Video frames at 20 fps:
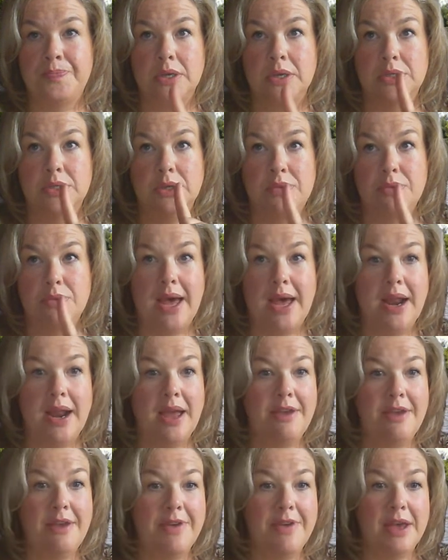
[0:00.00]
So that
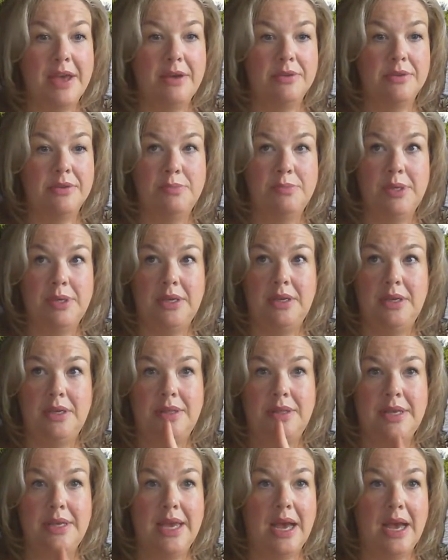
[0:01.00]
I found to be
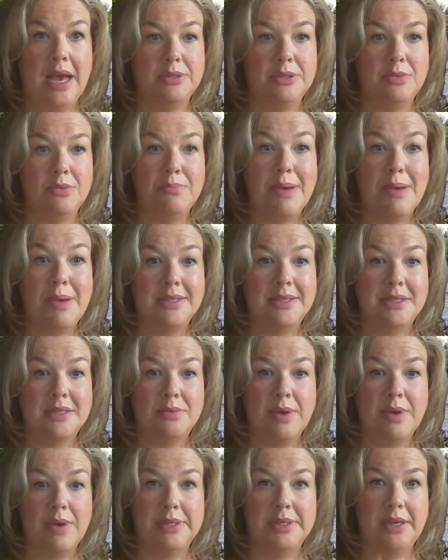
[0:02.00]
the absolute best
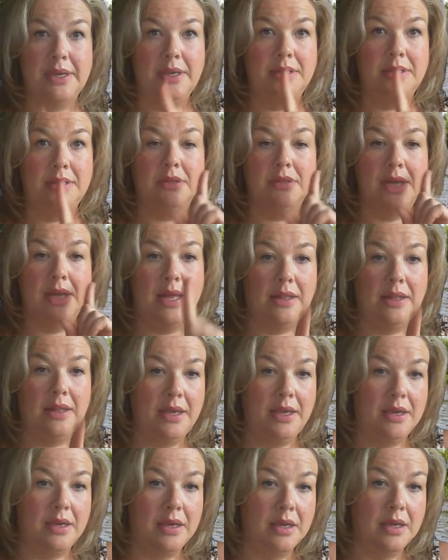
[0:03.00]
website and
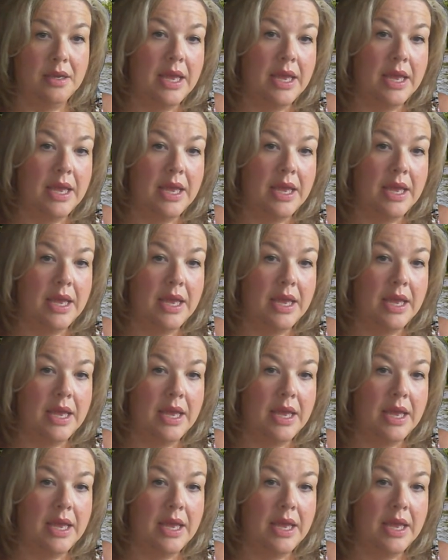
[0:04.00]
link.